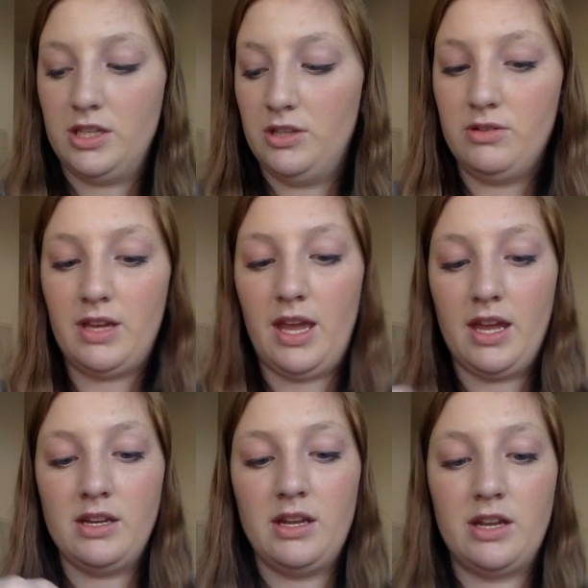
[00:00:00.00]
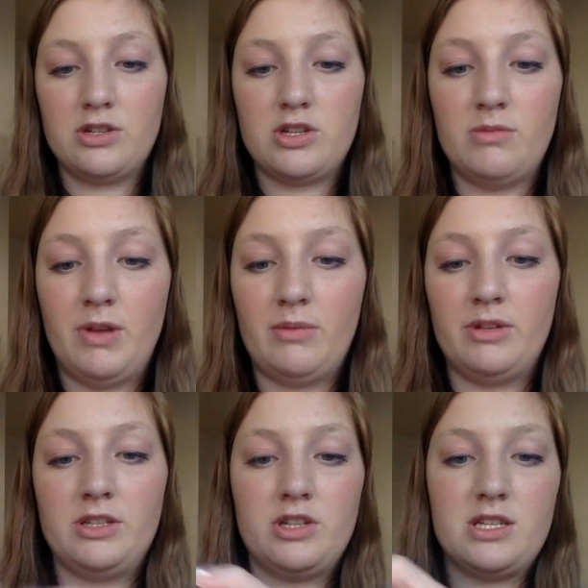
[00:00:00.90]
You can and should be able
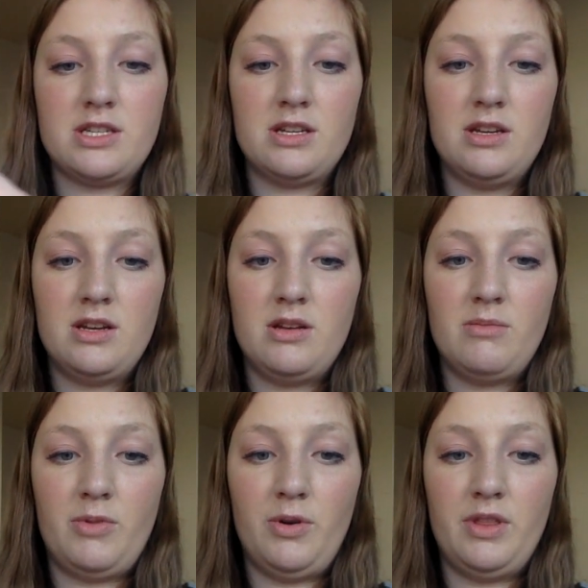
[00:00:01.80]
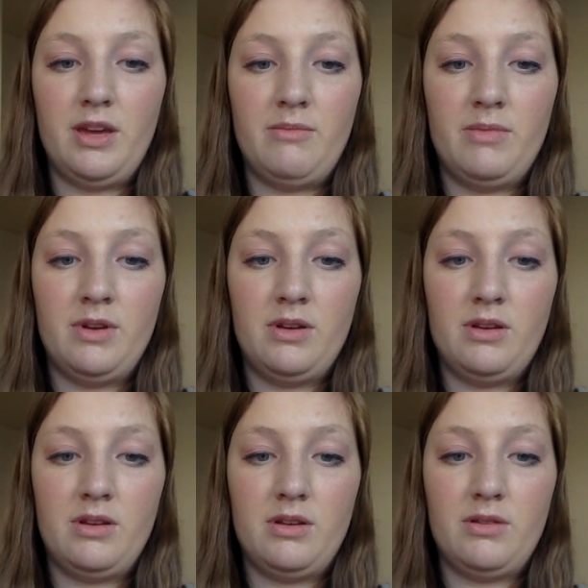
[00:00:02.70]
to just pull them
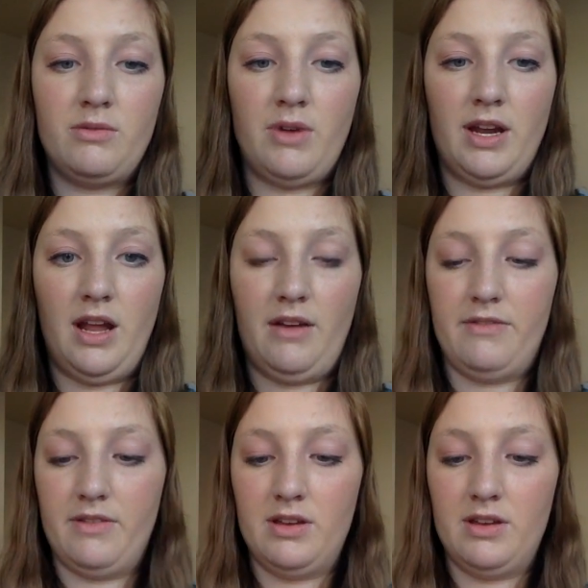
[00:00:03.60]
right off.